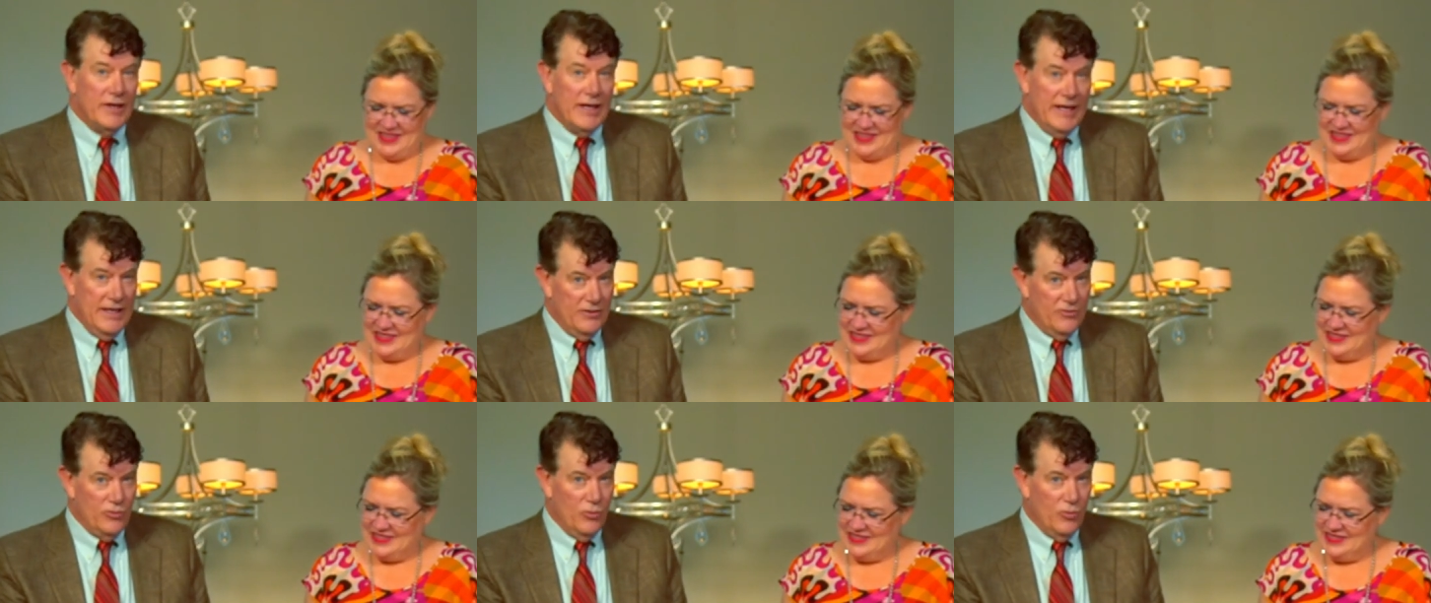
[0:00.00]
Speaker 1: in
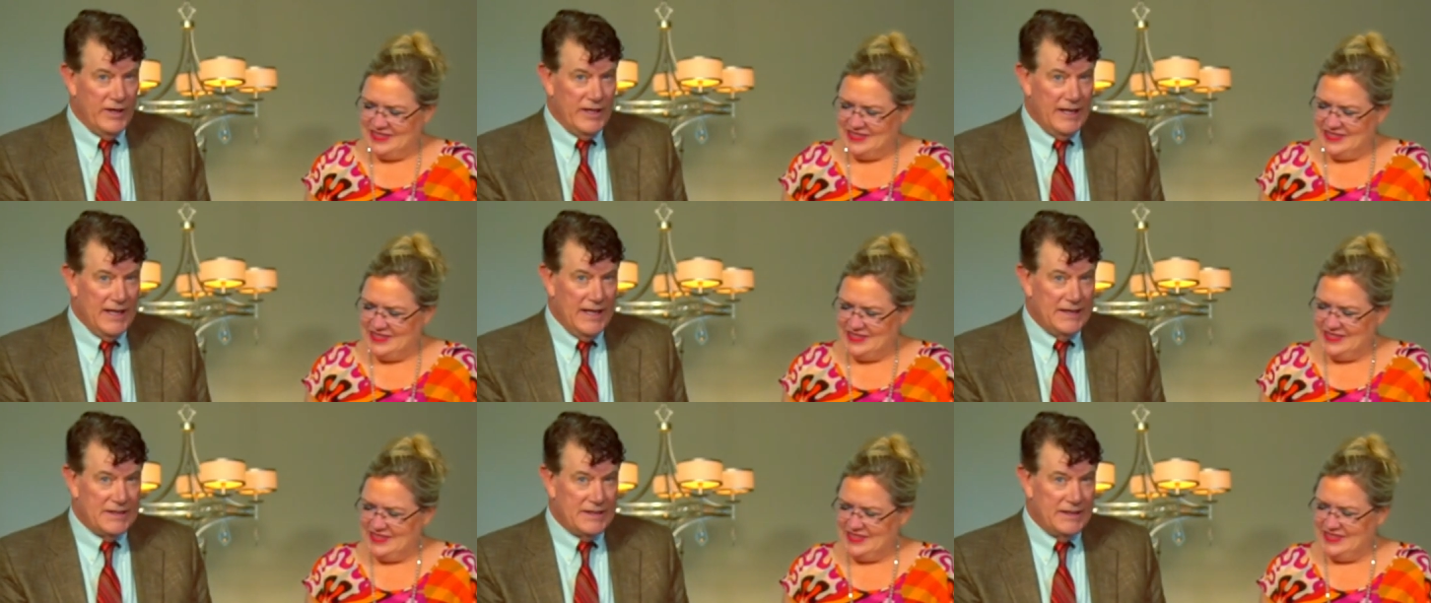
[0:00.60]

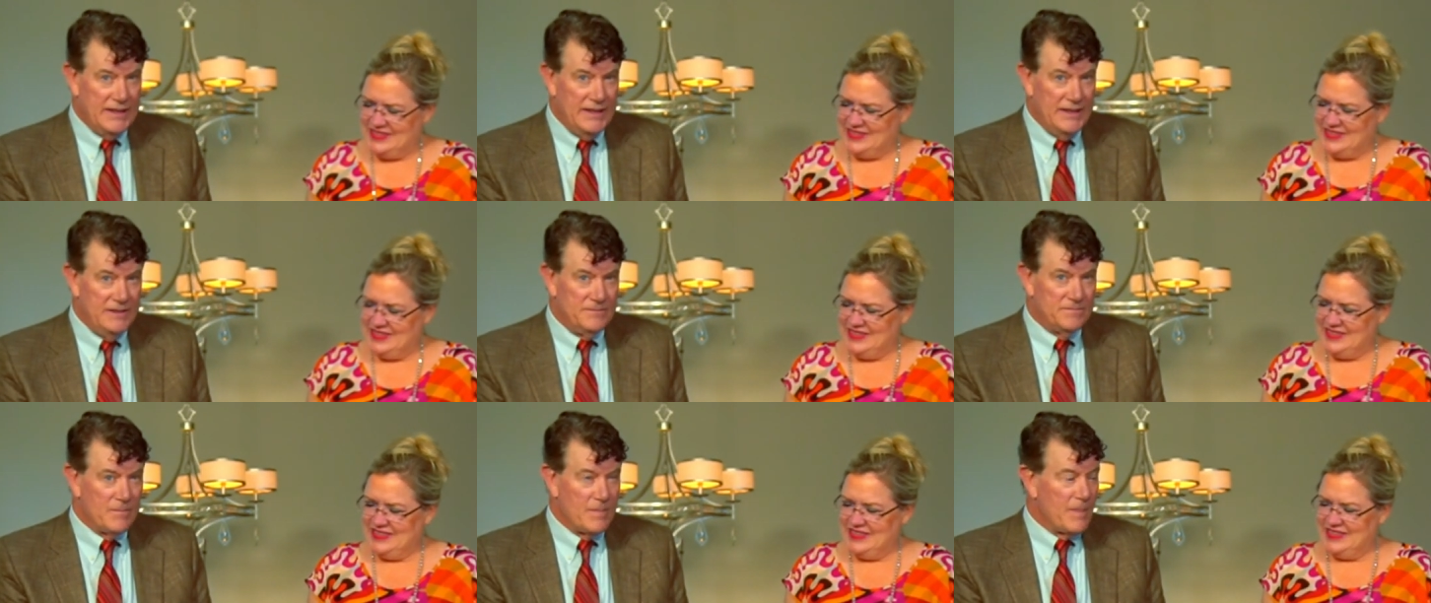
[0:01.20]
2019,
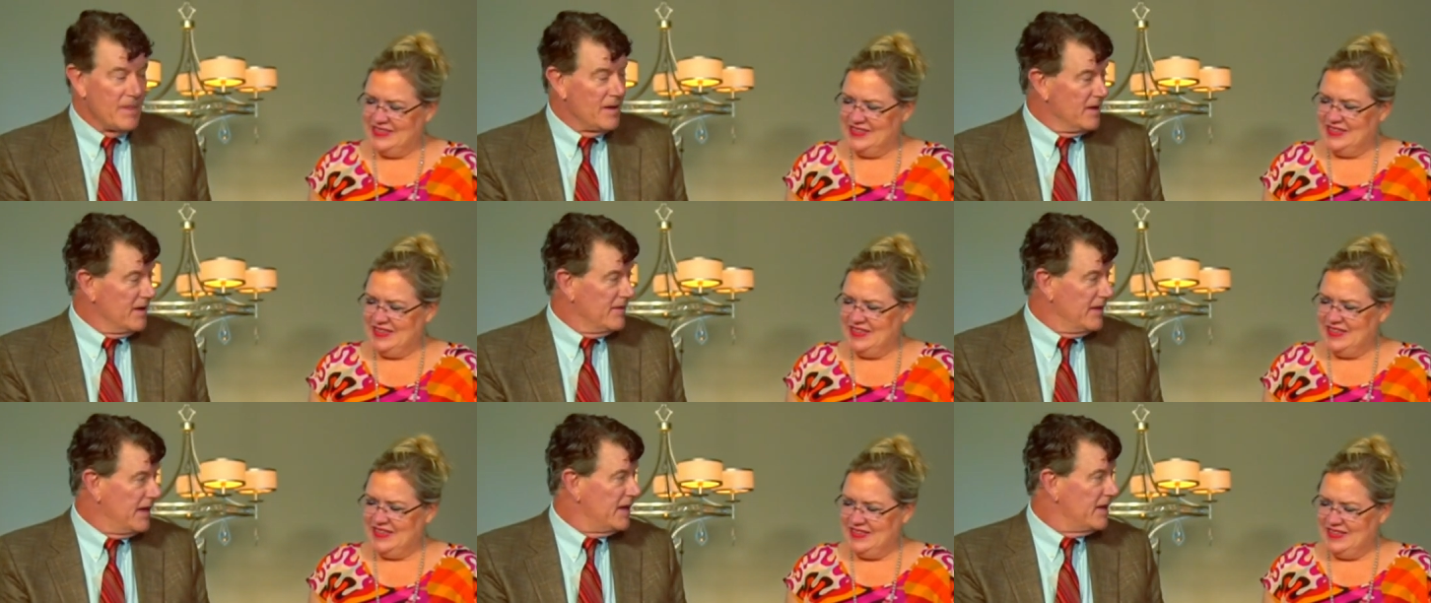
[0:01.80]

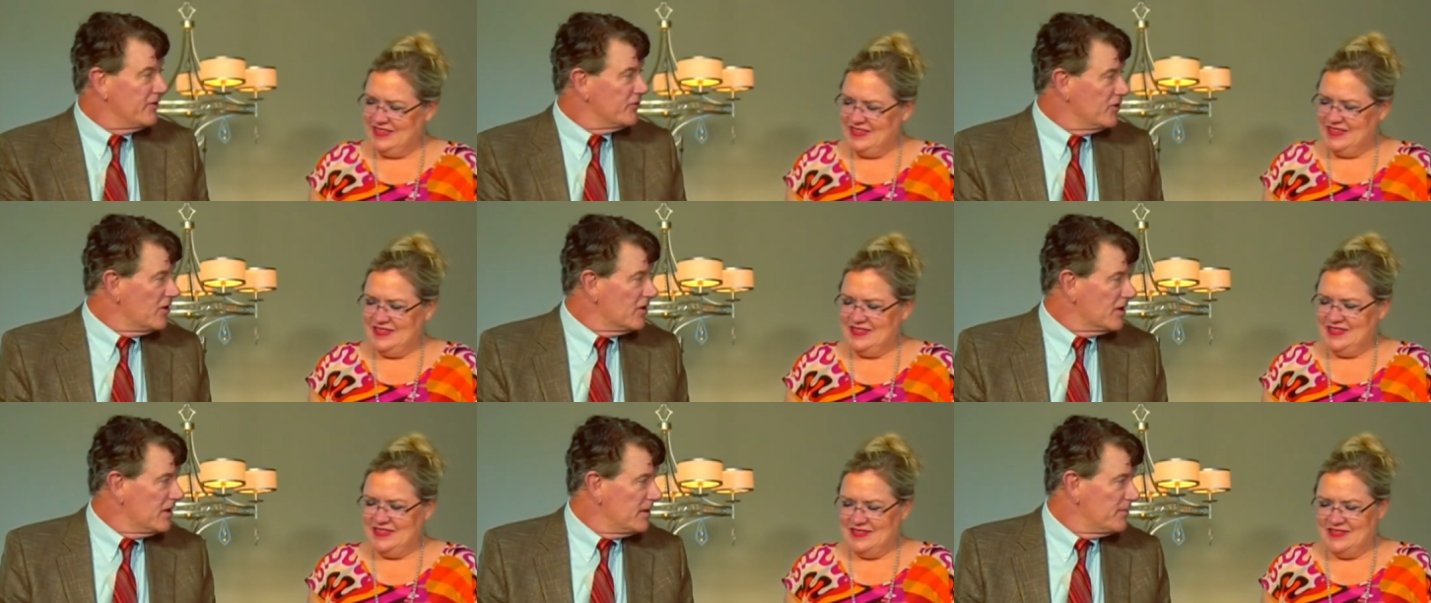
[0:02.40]
and that has
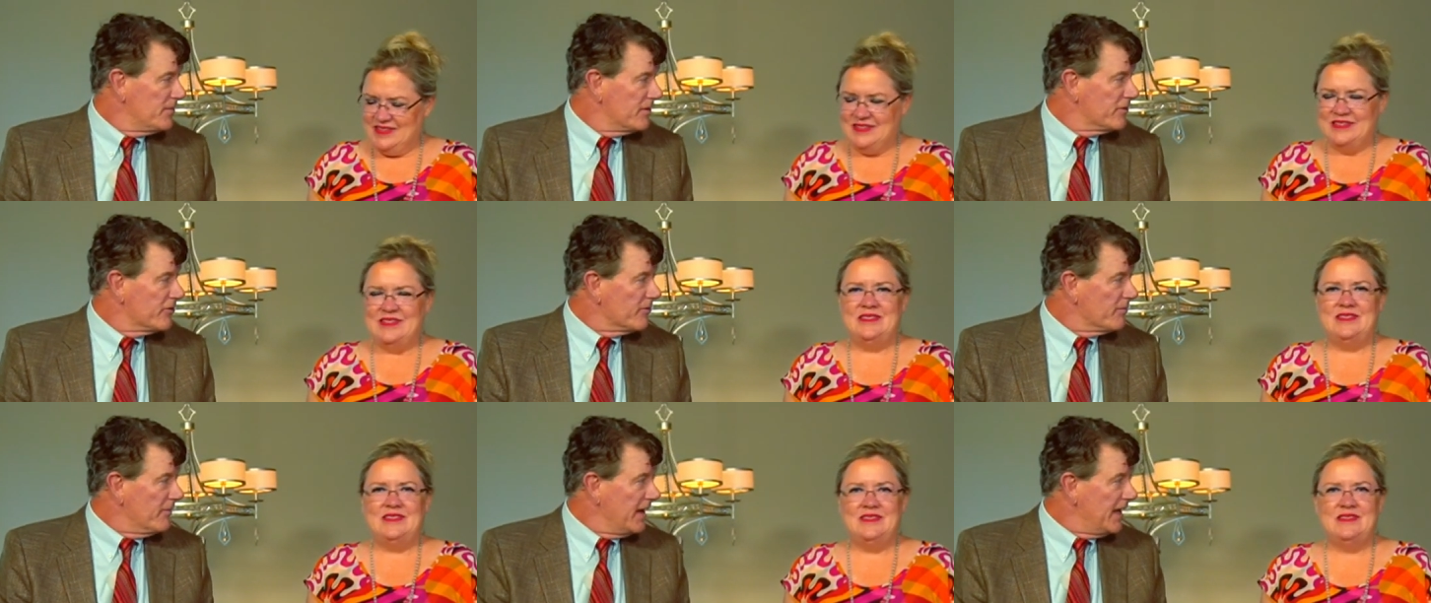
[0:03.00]
gone up
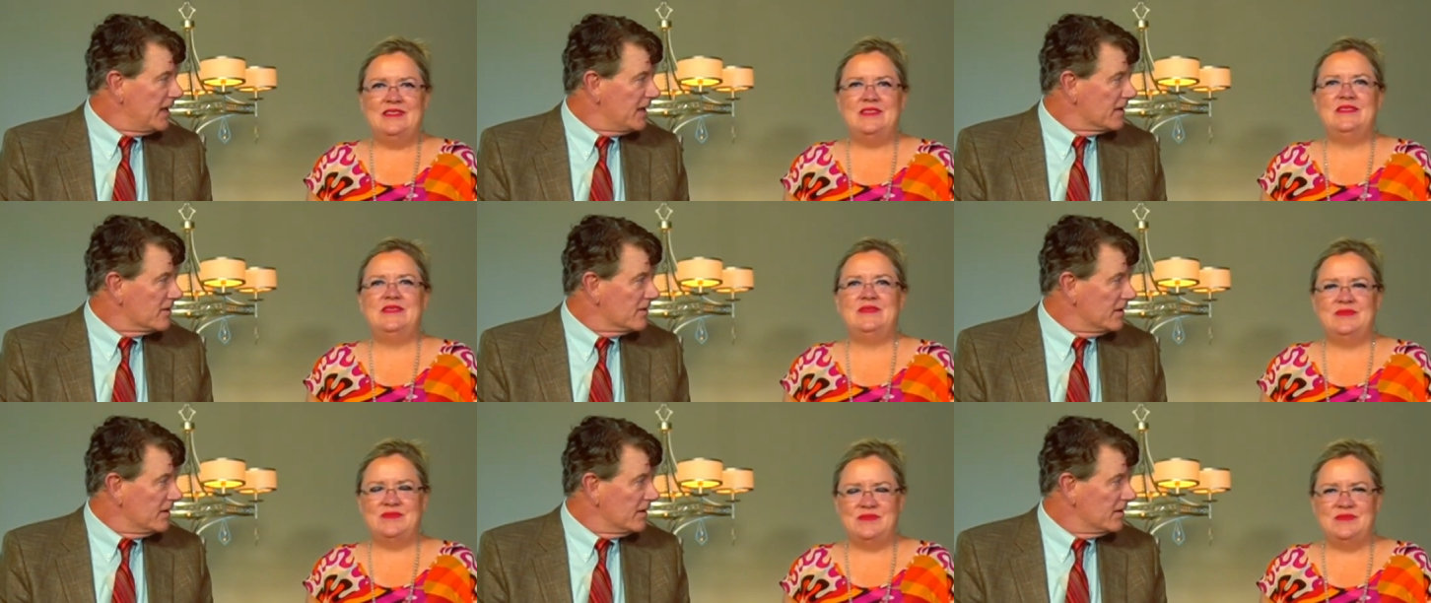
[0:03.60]
dramatically.